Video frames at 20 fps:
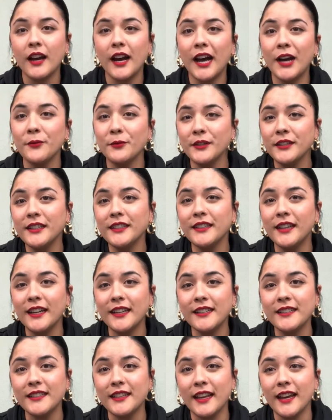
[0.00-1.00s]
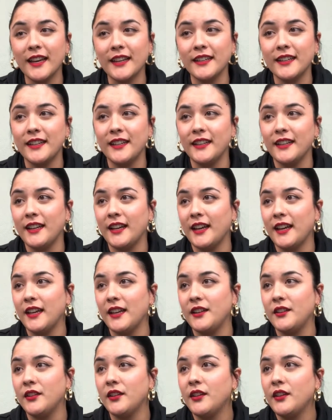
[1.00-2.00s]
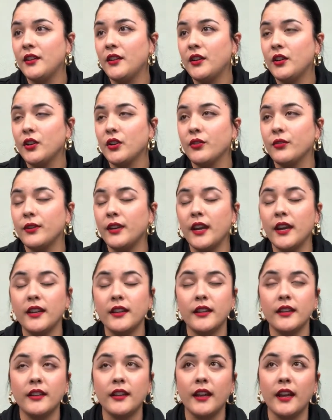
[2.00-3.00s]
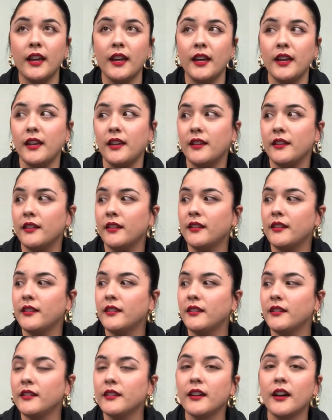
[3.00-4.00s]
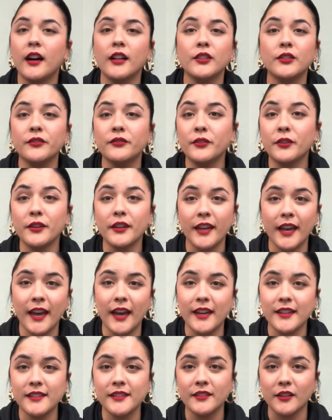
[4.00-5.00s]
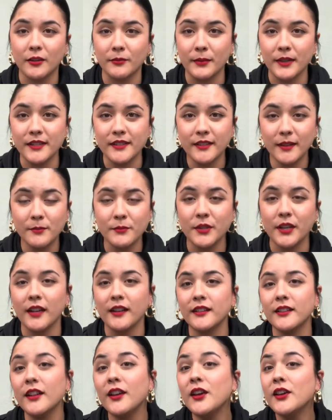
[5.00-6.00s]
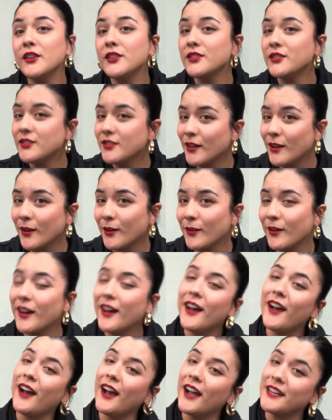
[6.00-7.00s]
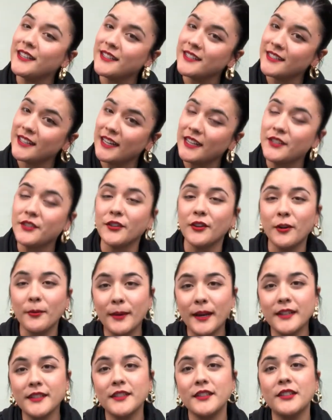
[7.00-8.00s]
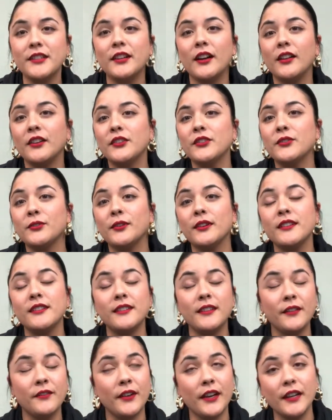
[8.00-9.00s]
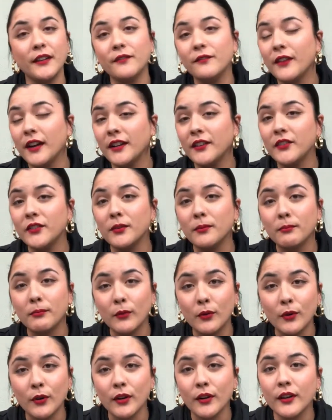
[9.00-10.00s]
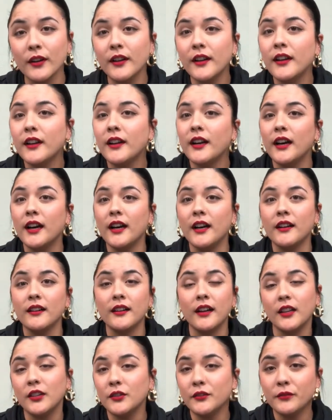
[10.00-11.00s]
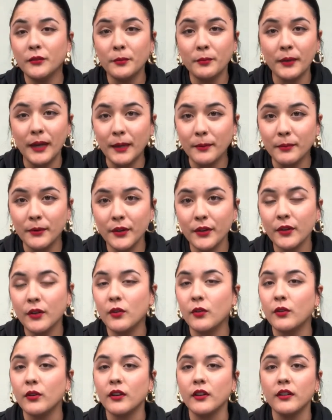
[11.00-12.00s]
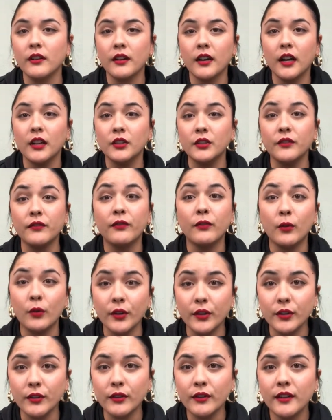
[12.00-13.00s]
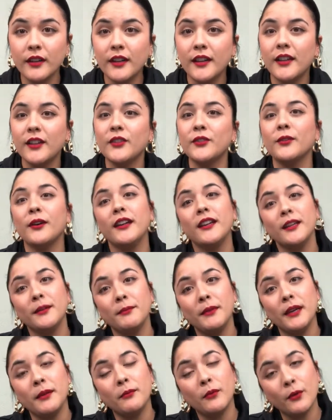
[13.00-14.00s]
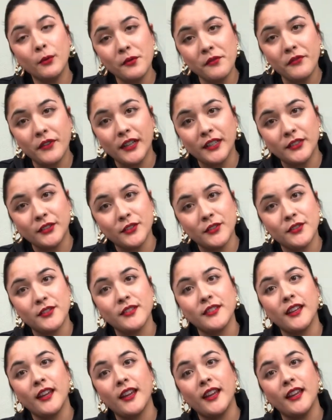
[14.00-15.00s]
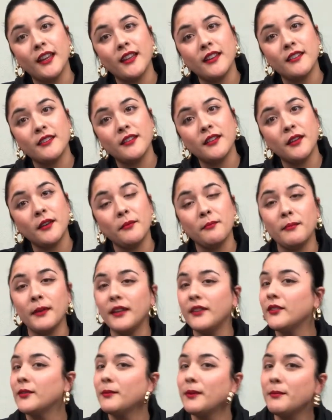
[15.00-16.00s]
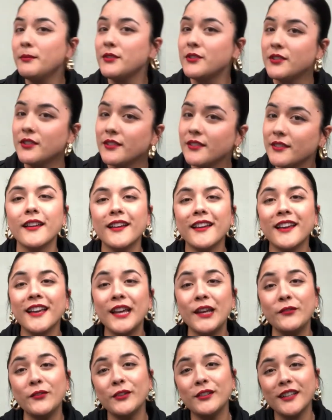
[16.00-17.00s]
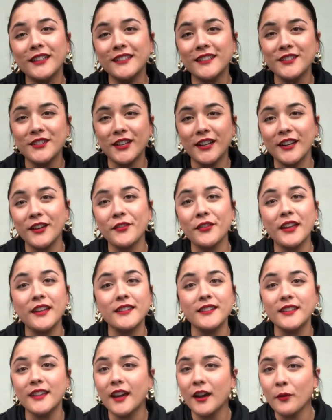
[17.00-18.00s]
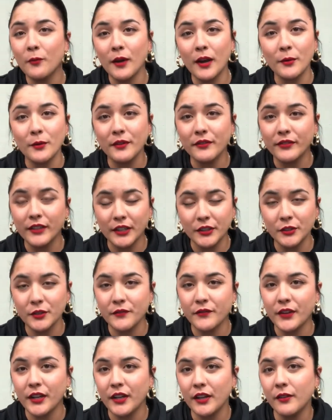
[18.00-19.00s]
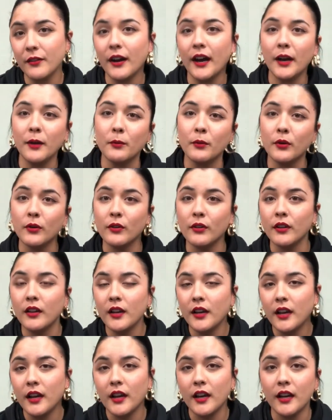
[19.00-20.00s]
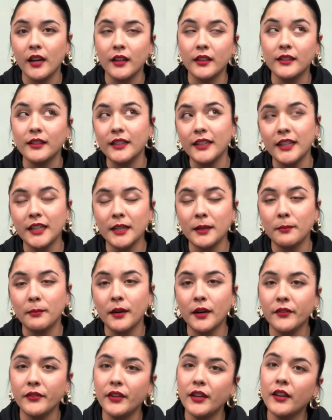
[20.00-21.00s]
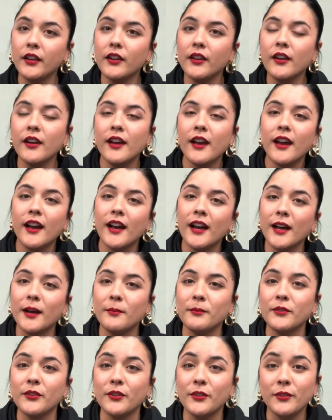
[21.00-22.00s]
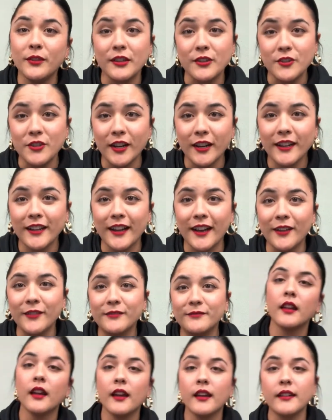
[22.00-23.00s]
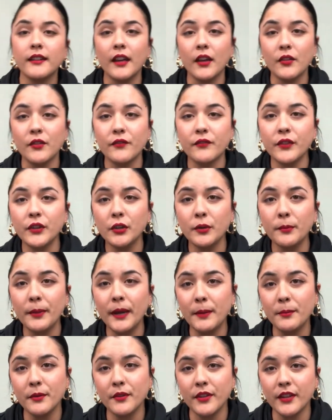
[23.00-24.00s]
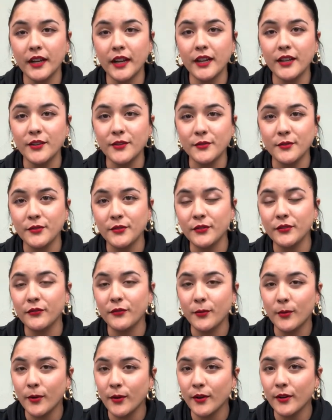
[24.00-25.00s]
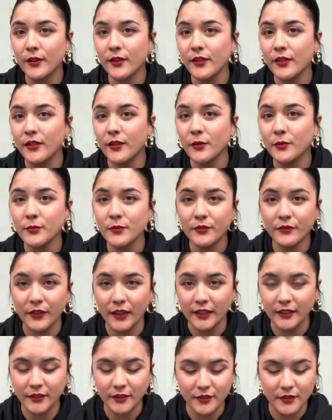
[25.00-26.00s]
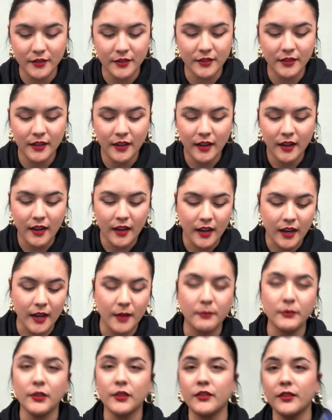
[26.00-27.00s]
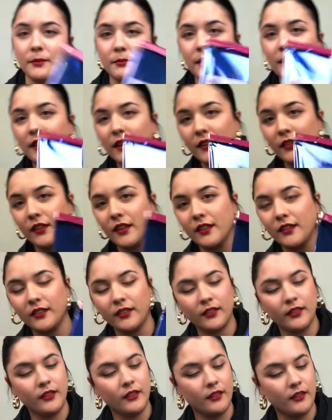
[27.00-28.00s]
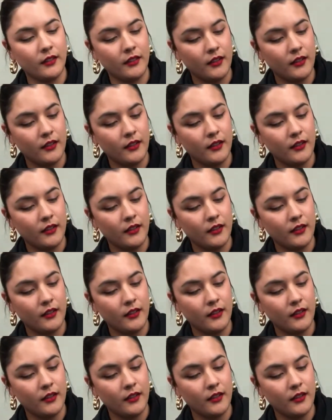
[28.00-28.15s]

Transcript: I really liked that it had created a colorful cast on my subject. So I decided to go back to the dollar store and see if I can find some more uh, colorful paper or color foil so I can make more reflectors and make some images. If you'd like to check out that DIY reflector video, I will uh, link it above here um, so you can check it out. Now the filler paper that I used for those reflectors um, looks something like this.